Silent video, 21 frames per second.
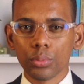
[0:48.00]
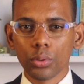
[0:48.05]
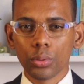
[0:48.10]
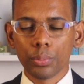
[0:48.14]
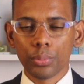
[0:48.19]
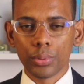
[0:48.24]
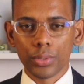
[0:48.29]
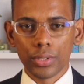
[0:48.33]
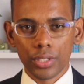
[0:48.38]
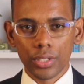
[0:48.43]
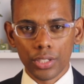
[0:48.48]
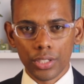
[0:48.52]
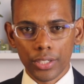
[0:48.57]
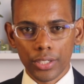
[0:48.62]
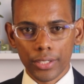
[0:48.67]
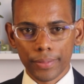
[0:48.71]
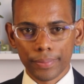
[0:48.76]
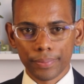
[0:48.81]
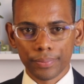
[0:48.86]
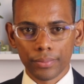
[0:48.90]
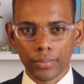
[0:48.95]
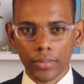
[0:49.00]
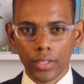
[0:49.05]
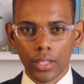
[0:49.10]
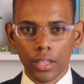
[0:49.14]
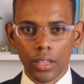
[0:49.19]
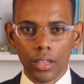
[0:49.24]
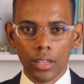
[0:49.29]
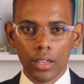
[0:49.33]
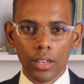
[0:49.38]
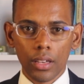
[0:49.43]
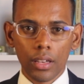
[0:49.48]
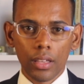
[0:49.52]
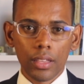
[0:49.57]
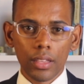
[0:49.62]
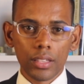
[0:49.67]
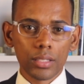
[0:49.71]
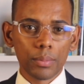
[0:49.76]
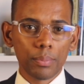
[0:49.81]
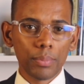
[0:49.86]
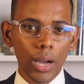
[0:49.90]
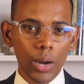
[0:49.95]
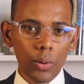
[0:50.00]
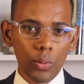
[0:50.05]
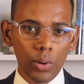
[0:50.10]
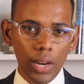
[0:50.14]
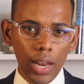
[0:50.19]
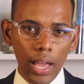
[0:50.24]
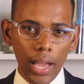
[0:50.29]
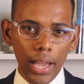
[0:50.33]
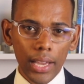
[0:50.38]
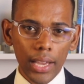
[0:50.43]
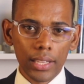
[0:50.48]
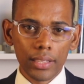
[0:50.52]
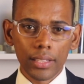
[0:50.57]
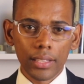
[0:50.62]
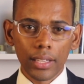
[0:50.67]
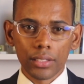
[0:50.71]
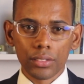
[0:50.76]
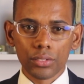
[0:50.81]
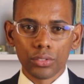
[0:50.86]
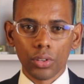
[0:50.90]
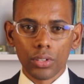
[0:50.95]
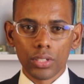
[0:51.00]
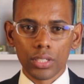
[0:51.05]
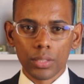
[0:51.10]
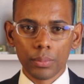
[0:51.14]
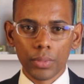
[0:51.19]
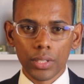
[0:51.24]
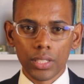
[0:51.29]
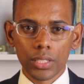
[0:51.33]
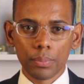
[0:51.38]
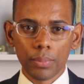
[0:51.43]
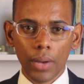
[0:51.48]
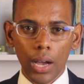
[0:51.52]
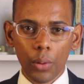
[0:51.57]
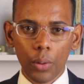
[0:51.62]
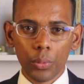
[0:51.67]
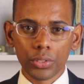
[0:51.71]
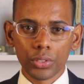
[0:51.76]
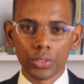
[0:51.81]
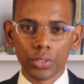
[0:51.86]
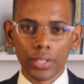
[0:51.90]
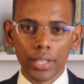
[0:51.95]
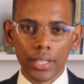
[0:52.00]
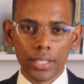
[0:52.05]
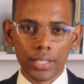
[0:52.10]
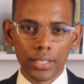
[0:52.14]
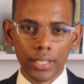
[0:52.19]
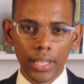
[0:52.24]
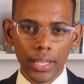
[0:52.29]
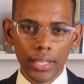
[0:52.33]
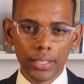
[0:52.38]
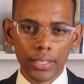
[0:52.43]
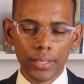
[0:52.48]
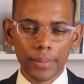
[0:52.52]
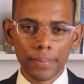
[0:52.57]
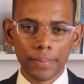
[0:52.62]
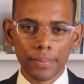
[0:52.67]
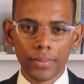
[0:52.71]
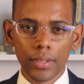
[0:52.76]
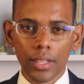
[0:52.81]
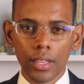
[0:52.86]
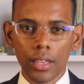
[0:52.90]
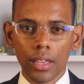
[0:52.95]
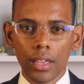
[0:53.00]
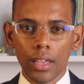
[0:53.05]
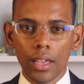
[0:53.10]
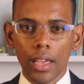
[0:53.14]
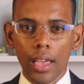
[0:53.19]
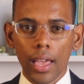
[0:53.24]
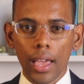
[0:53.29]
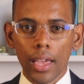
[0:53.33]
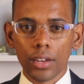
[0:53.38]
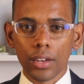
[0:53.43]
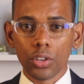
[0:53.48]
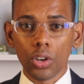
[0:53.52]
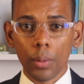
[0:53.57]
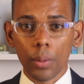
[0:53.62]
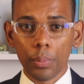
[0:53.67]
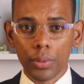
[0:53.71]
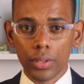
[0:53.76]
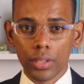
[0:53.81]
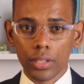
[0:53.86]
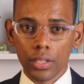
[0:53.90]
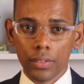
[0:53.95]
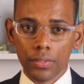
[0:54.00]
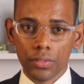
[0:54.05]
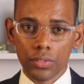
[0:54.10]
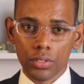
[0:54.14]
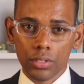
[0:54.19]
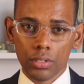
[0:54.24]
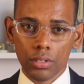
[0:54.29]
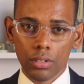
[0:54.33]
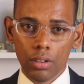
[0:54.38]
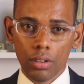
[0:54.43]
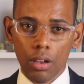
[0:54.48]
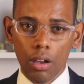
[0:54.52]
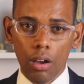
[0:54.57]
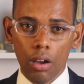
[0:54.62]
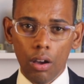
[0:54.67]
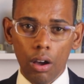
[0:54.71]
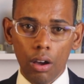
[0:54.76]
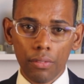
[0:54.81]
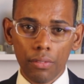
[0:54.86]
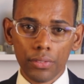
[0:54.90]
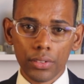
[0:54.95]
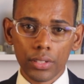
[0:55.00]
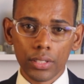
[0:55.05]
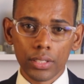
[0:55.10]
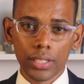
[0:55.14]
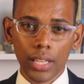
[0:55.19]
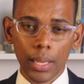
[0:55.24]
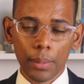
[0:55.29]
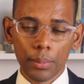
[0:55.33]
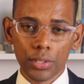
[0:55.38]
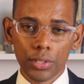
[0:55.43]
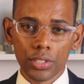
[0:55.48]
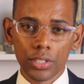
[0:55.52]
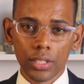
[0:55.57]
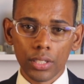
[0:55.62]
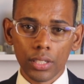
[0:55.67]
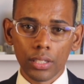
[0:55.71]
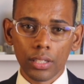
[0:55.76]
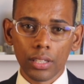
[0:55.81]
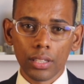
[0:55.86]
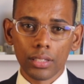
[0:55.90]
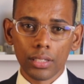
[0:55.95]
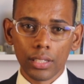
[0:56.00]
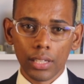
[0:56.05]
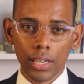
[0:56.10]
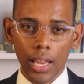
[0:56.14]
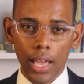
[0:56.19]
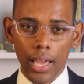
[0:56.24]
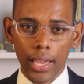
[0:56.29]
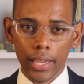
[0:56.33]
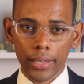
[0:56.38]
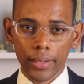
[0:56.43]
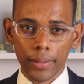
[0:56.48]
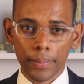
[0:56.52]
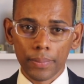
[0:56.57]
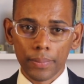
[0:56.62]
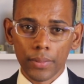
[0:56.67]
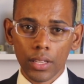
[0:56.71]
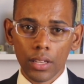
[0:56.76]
position. There's a power line that transmits power to the estate, and copper thieves are often damaging the line.